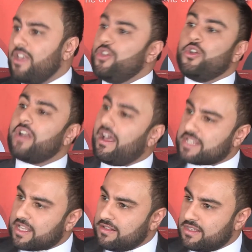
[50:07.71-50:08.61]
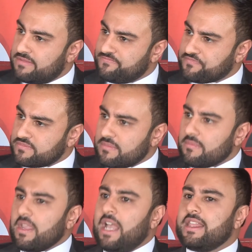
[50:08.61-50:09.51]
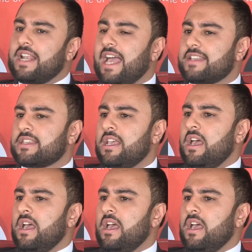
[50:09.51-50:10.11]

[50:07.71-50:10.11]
you don't have skills, and the likes.